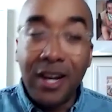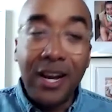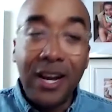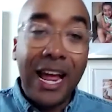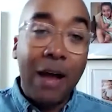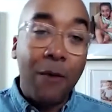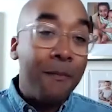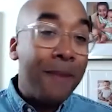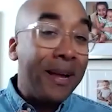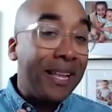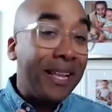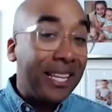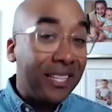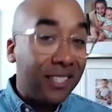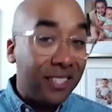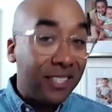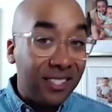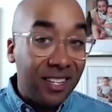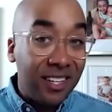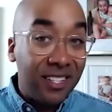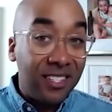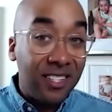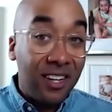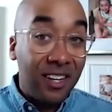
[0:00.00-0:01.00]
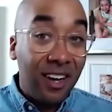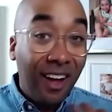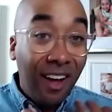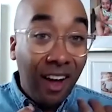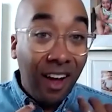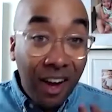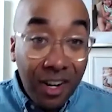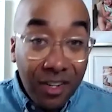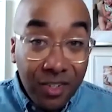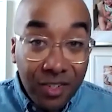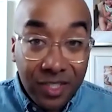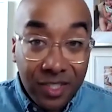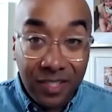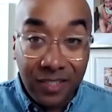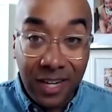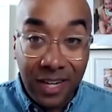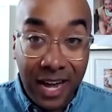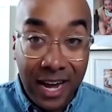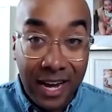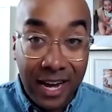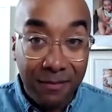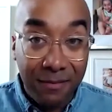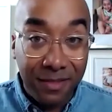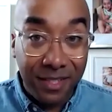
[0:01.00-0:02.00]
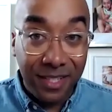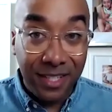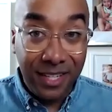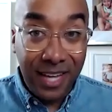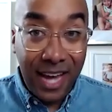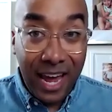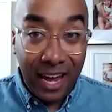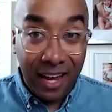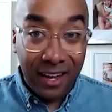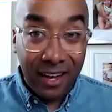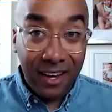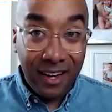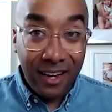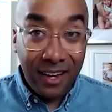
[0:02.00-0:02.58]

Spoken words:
And we make that decision hundreds of times a day.